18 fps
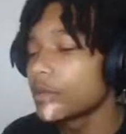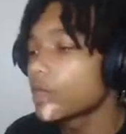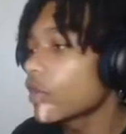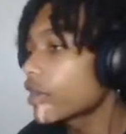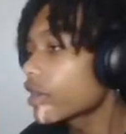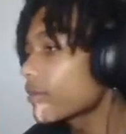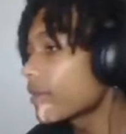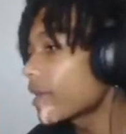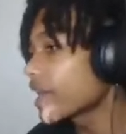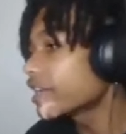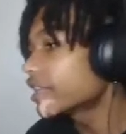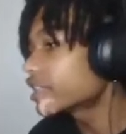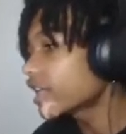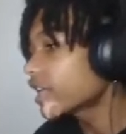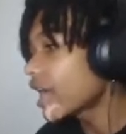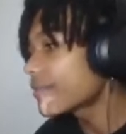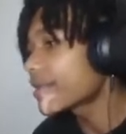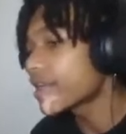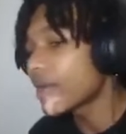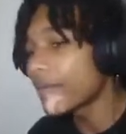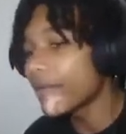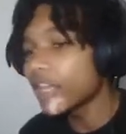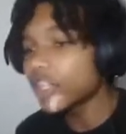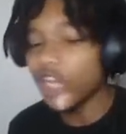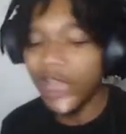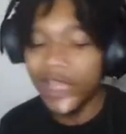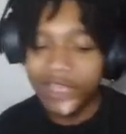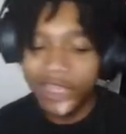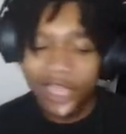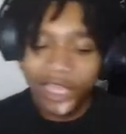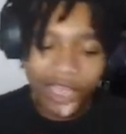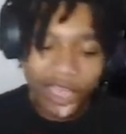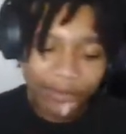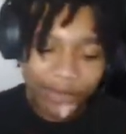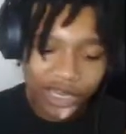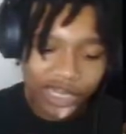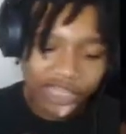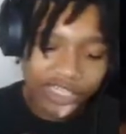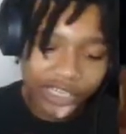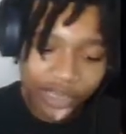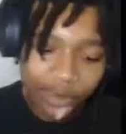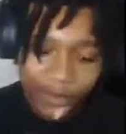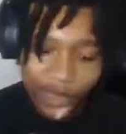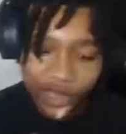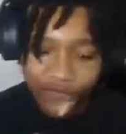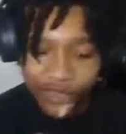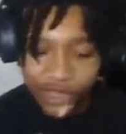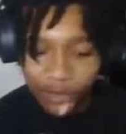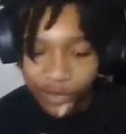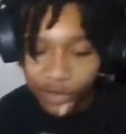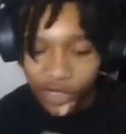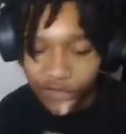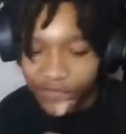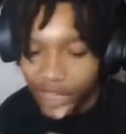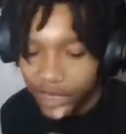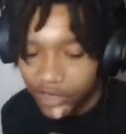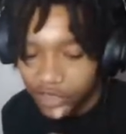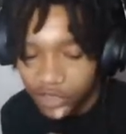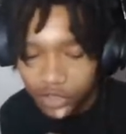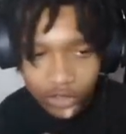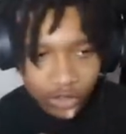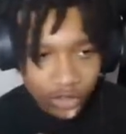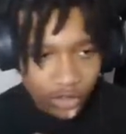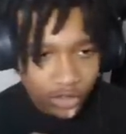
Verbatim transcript: Yo, everybody in the chat, bro. Y'all make sure y'all hit that like button and sub button if y'all, if y'all new.